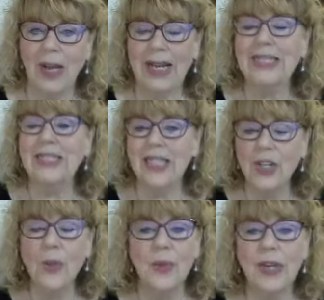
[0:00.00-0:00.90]
I can
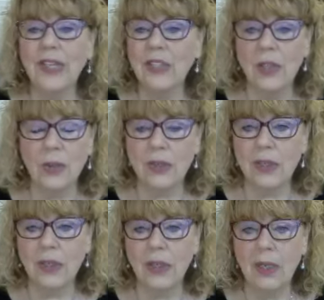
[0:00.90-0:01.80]
tell you when I don't.
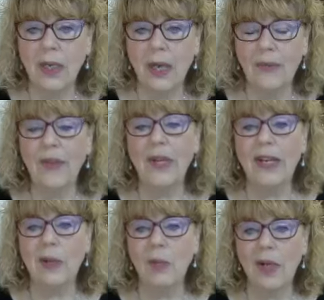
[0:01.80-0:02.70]
I feel
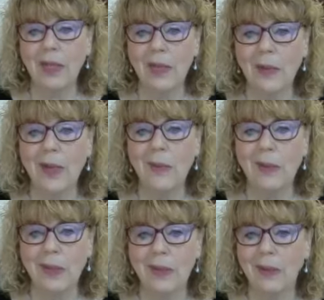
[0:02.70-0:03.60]
like I'm walking around
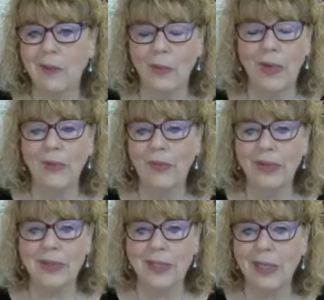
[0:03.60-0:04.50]
with one
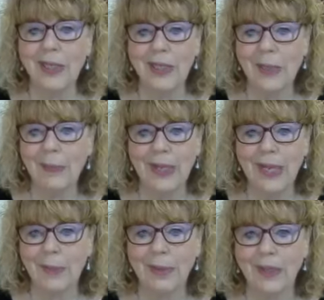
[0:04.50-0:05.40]
foot stuck on that
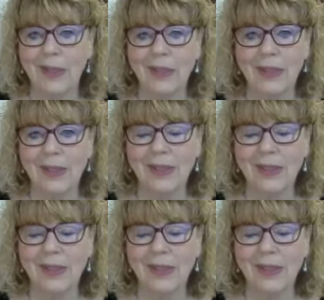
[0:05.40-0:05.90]
banana peel.